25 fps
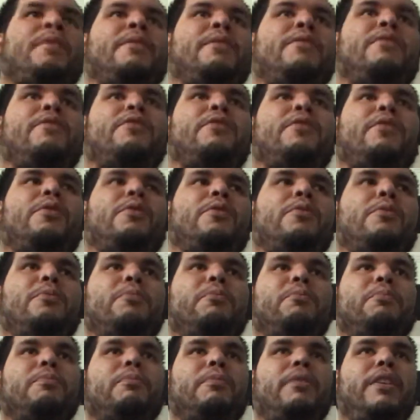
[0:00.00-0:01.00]
So
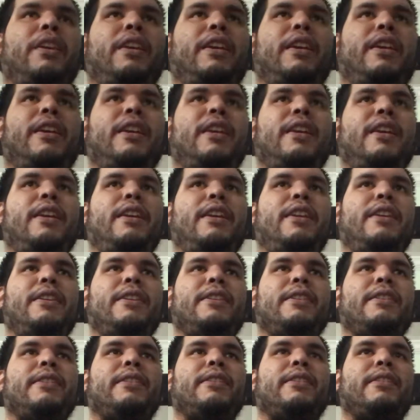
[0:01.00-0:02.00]
he
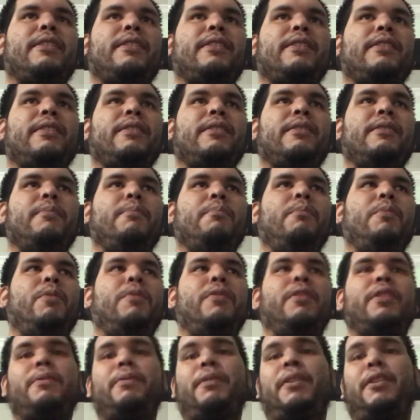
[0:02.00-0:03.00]

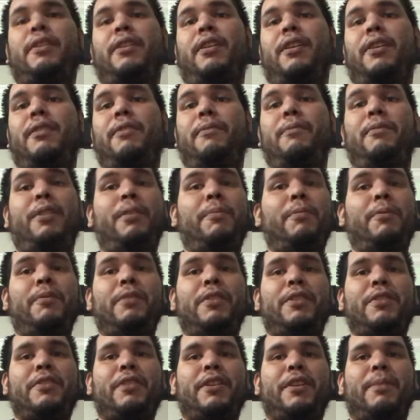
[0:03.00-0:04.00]
moved
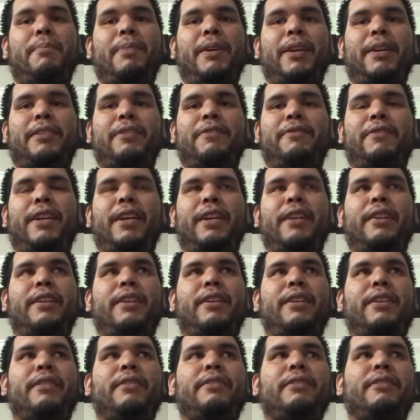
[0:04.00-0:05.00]
the shop back to Van
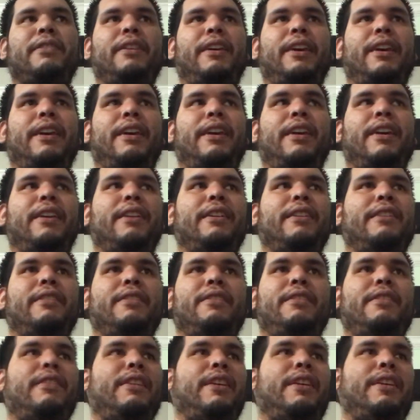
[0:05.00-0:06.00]
Nuys,
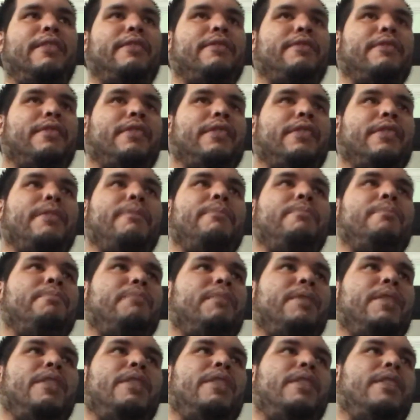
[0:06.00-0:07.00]
and they started
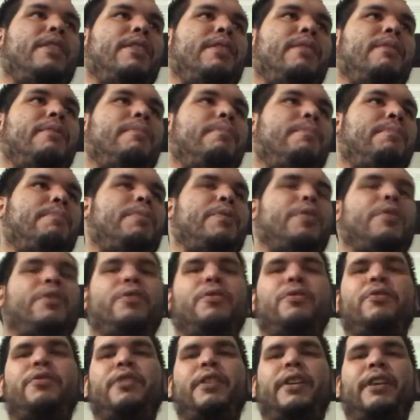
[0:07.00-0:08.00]

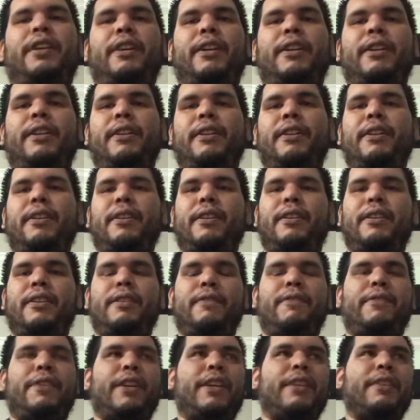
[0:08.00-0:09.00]
producing
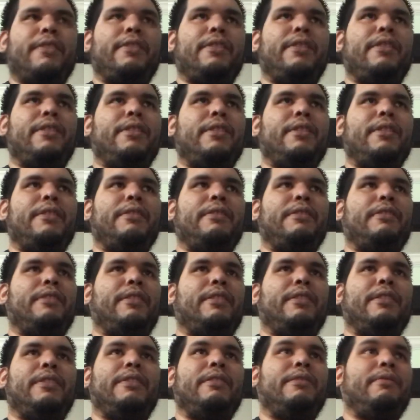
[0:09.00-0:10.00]
different guitars,
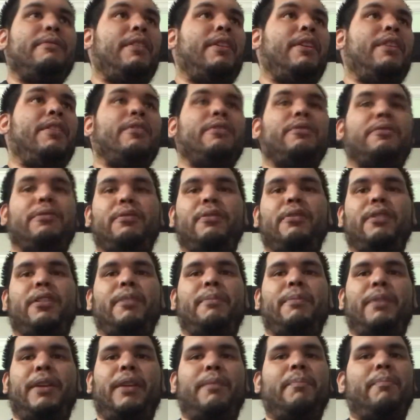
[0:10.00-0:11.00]
and they also
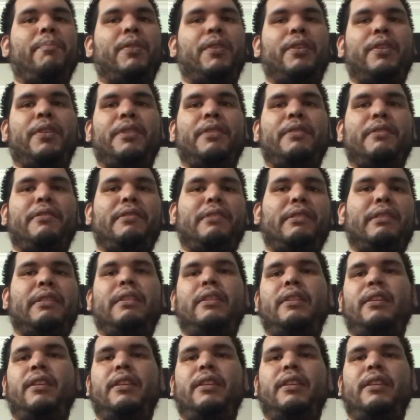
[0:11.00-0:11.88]
started making parts,